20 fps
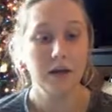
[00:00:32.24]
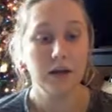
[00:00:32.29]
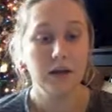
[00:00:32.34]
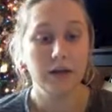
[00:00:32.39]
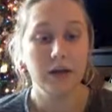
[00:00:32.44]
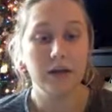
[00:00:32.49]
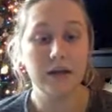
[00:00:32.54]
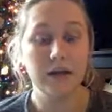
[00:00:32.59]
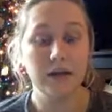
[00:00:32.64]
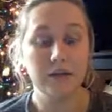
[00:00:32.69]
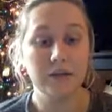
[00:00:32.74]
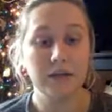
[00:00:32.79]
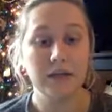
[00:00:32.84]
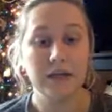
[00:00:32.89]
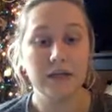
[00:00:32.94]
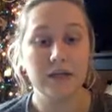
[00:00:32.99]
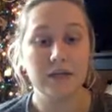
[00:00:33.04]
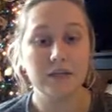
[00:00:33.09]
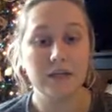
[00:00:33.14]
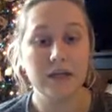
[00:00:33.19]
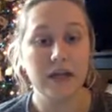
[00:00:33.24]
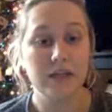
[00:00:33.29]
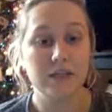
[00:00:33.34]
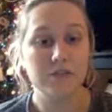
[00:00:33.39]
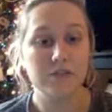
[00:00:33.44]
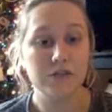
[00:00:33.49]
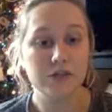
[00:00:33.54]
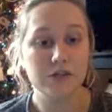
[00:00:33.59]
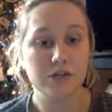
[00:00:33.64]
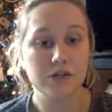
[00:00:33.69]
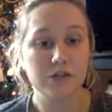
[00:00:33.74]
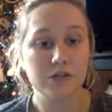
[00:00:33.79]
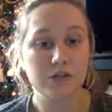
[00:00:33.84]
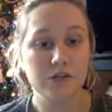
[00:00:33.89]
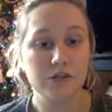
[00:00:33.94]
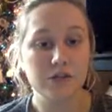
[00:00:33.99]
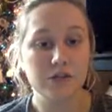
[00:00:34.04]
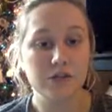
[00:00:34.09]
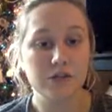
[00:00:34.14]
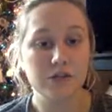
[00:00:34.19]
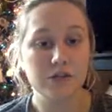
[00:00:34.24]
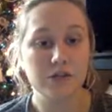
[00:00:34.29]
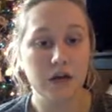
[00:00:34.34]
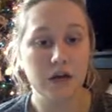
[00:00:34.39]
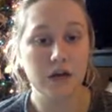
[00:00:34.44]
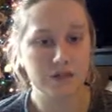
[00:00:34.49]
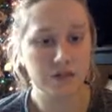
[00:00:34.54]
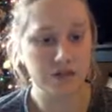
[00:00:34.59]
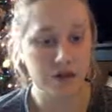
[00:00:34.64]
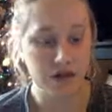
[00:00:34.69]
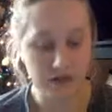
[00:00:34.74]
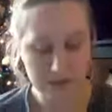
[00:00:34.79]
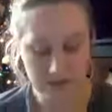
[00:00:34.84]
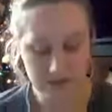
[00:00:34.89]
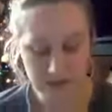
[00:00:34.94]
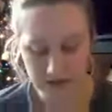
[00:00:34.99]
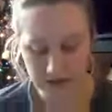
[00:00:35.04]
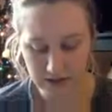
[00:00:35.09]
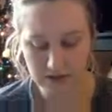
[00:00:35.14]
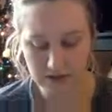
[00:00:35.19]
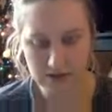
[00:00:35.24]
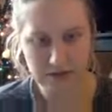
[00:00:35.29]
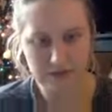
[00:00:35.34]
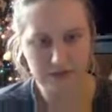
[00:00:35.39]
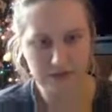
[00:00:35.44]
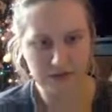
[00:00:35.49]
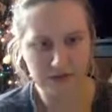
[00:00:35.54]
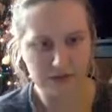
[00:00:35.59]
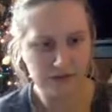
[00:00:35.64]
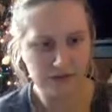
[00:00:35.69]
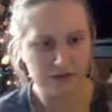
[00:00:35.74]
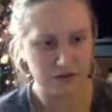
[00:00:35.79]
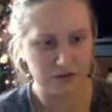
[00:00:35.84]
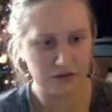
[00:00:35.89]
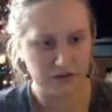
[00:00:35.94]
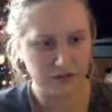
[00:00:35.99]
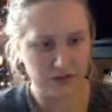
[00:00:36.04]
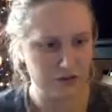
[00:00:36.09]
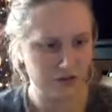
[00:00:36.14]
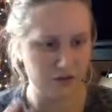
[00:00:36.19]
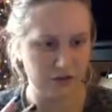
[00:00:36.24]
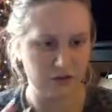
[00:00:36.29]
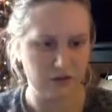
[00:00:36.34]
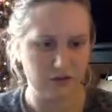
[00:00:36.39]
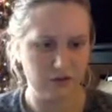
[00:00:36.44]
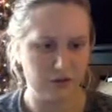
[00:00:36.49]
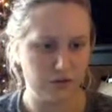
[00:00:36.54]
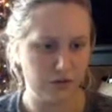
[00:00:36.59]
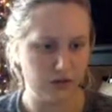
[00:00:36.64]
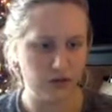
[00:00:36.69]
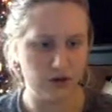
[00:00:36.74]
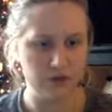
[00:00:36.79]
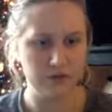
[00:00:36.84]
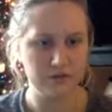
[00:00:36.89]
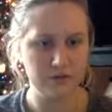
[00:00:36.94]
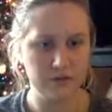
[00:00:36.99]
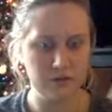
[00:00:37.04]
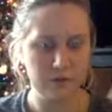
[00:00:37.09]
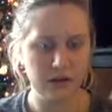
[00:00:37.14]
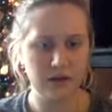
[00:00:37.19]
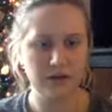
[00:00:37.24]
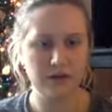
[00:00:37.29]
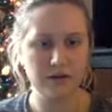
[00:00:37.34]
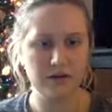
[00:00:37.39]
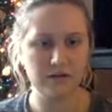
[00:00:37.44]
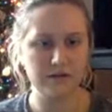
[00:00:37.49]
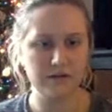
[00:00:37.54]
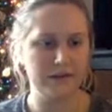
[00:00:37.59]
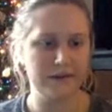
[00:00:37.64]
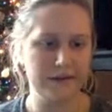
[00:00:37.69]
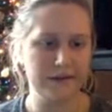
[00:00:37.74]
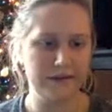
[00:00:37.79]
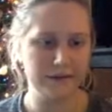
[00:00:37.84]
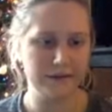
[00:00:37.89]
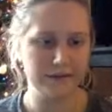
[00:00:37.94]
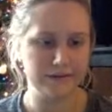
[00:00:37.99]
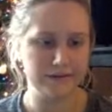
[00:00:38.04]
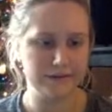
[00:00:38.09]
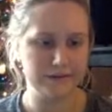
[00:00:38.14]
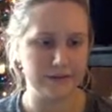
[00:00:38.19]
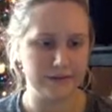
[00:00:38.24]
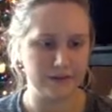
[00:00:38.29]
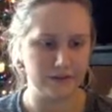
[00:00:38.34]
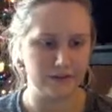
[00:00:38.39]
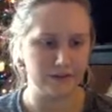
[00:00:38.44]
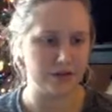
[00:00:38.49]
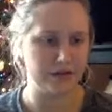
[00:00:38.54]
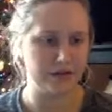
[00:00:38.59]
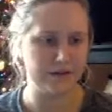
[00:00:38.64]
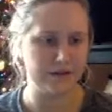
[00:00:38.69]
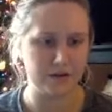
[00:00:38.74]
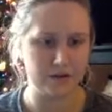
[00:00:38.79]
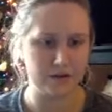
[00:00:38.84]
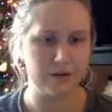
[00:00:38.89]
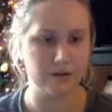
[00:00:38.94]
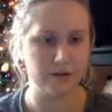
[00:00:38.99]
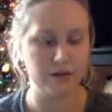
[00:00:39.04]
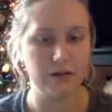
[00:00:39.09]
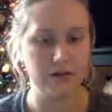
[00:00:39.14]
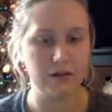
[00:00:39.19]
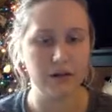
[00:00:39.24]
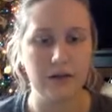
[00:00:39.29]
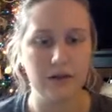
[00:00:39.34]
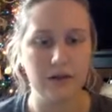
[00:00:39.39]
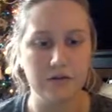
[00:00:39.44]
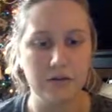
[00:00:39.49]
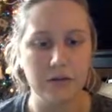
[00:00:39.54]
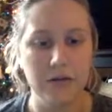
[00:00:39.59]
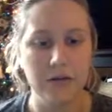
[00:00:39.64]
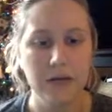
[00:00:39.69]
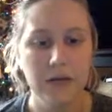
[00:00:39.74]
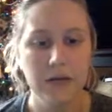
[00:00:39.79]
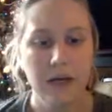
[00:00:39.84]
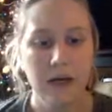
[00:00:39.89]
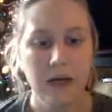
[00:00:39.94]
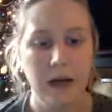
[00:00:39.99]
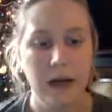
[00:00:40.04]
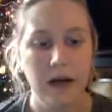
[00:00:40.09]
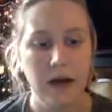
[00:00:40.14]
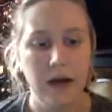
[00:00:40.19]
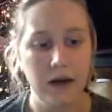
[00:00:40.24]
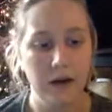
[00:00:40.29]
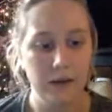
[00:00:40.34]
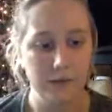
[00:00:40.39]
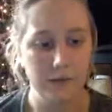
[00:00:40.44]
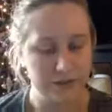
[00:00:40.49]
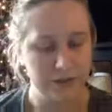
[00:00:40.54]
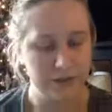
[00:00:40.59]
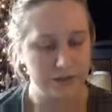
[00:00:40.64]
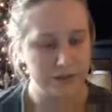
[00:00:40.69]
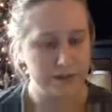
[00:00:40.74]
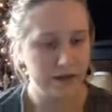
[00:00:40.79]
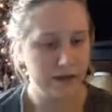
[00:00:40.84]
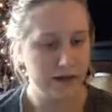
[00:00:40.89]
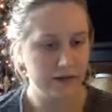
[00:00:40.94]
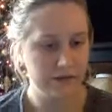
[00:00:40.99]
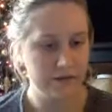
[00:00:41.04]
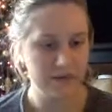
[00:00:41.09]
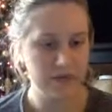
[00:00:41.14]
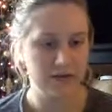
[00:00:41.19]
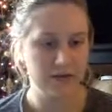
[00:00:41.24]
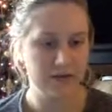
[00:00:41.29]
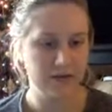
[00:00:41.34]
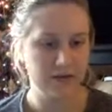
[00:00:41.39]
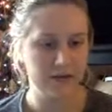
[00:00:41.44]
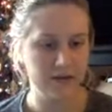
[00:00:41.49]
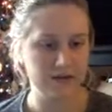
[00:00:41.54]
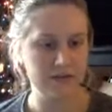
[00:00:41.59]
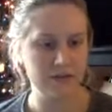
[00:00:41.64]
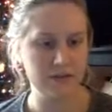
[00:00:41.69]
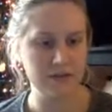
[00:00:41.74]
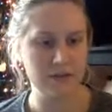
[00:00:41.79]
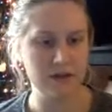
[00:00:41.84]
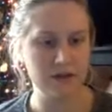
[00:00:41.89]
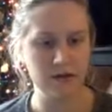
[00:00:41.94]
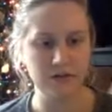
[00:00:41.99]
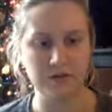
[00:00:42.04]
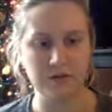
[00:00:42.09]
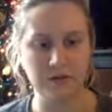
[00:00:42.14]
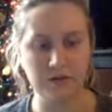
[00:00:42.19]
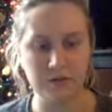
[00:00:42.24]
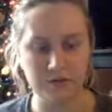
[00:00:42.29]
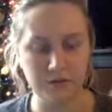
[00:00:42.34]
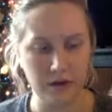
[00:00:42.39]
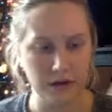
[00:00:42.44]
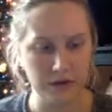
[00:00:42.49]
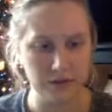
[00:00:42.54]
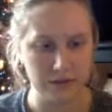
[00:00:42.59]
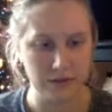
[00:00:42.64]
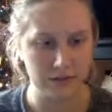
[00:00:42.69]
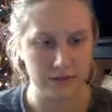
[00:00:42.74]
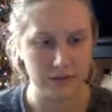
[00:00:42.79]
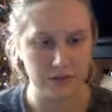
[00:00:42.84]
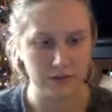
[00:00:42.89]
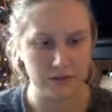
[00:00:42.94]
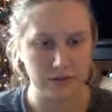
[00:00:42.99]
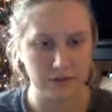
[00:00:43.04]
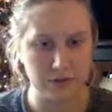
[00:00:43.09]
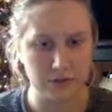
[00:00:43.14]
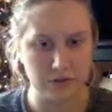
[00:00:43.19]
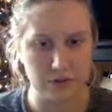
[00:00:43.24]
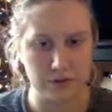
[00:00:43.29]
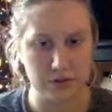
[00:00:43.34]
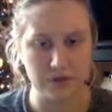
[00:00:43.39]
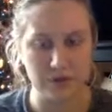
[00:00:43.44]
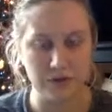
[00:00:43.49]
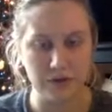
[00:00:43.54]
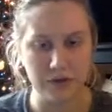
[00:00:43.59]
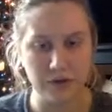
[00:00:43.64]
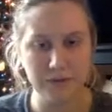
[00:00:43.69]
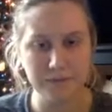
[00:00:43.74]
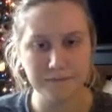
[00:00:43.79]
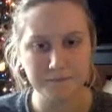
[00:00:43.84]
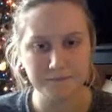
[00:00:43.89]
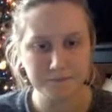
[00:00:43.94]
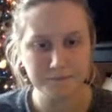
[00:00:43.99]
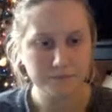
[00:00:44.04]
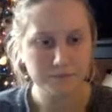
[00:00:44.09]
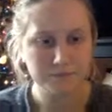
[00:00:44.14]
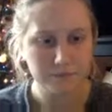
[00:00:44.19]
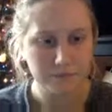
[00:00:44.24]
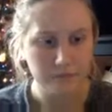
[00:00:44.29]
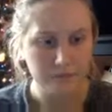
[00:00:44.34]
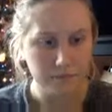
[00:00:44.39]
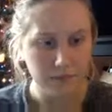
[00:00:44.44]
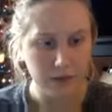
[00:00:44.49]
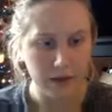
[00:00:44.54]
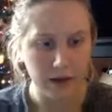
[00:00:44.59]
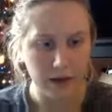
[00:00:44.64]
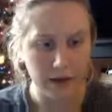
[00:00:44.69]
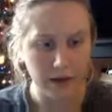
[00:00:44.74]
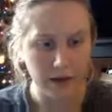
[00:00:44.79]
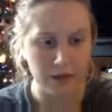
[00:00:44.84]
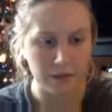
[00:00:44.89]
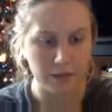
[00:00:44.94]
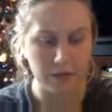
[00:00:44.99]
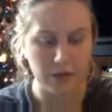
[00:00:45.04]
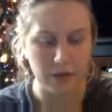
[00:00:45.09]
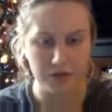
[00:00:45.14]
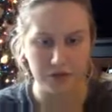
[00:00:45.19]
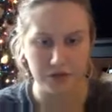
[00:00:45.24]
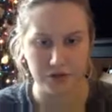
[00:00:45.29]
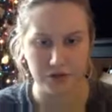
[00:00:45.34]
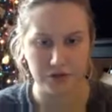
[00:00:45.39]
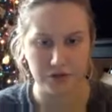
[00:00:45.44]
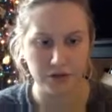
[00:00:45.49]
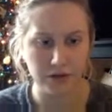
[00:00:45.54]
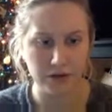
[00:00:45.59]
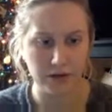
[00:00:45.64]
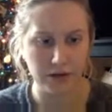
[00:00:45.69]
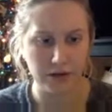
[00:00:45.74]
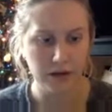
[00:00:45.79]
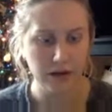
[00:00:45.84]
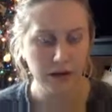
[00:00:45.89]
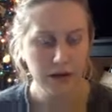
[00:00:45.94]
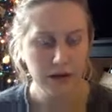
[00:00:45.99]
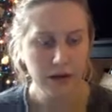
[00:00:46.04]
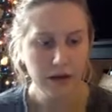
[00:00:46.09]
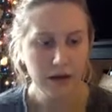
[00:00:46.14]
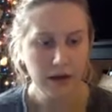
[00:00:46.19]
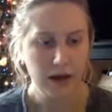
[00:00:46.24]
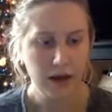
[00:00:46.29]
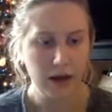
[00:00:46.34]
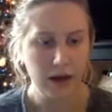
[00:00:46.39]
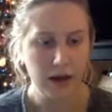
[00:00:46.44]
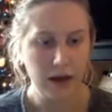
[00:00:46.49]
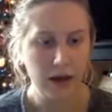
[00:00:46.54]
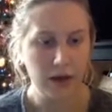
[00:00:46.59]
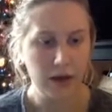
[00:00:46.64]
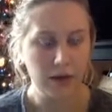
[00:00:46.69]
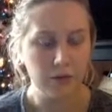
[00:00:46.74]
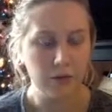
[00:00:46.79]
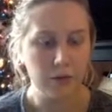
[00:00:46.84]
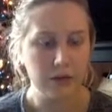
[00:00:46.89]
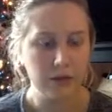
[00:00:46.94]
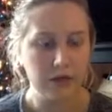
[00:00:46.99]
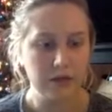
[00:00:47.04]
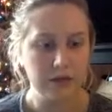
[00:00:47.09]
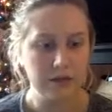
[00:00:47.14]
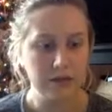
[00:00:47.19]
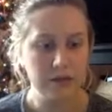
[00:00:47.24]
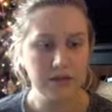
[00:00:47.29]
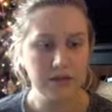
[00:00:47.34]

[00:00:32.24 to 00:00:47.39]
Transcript: in the beginning of the text, Fortunato is dressed in this very traditional carnival wear. He kind of looks like a jester or a clown, which is kind of telling of his character throughout the rest of the short story. And Montresor will lead